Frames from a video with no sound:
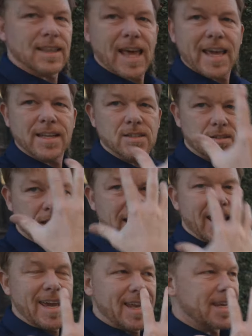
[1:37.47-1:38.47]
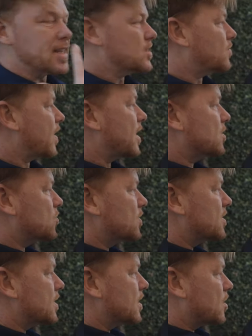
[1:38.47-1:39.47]
light is hitting his face, we
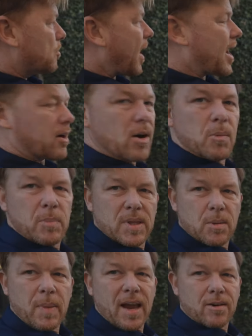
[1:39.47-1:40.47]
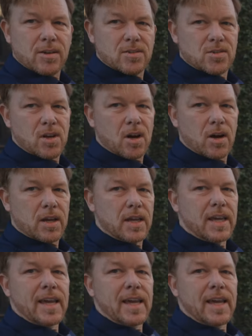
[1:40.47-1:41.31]
see the background, but the background's dark,